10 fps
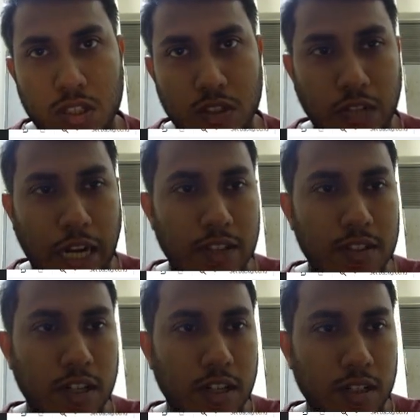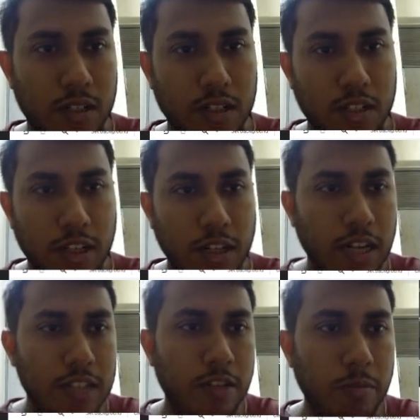So that is greedy. Greedy
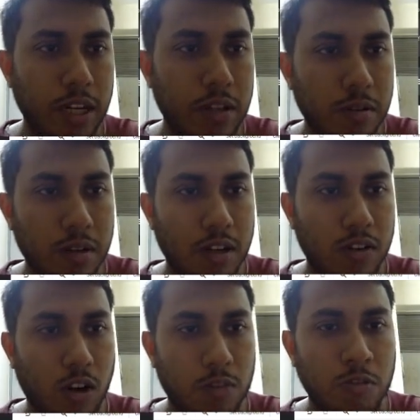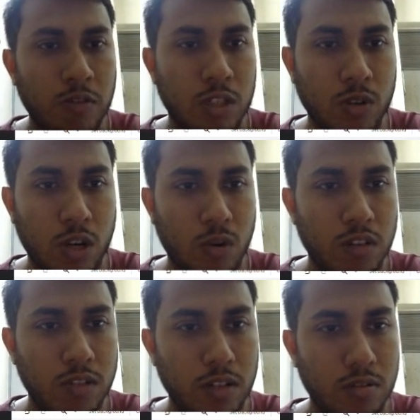doesn't mean not moving to a lower
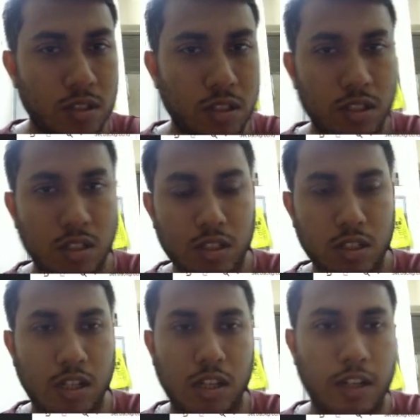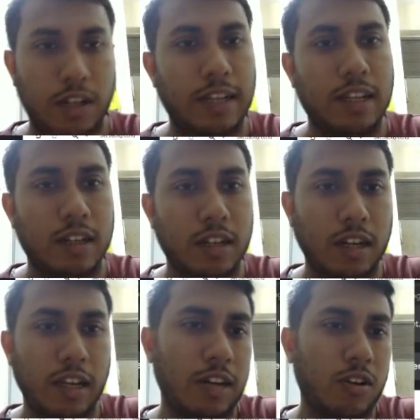value.
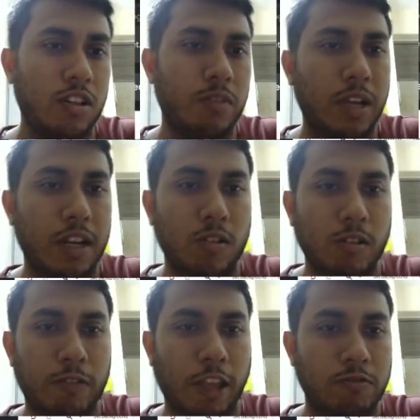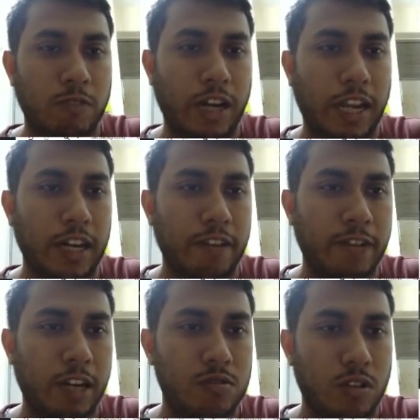Greedy algorithm can go fetch for negative
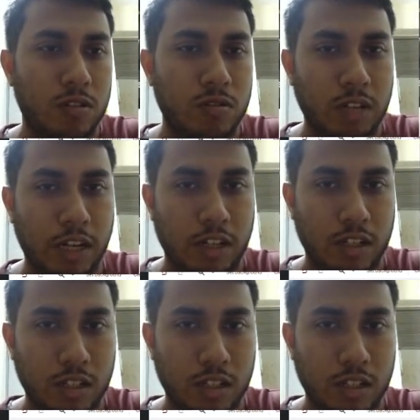values also, right?